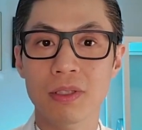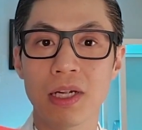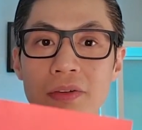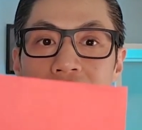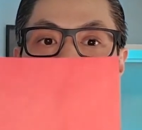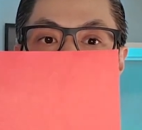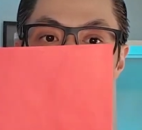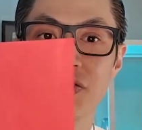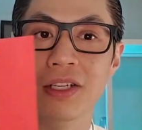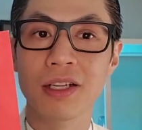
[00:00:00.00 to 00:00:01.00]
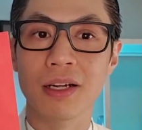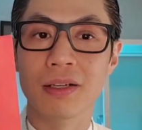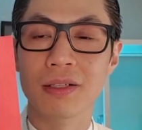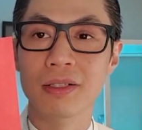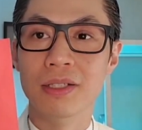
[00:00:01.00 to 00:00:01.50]
Everything has a feeling,
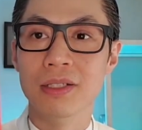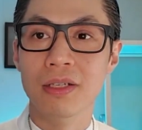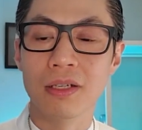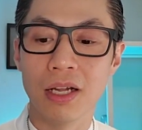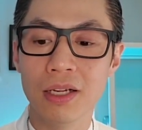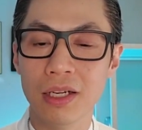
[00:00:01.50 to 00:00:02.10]
okay?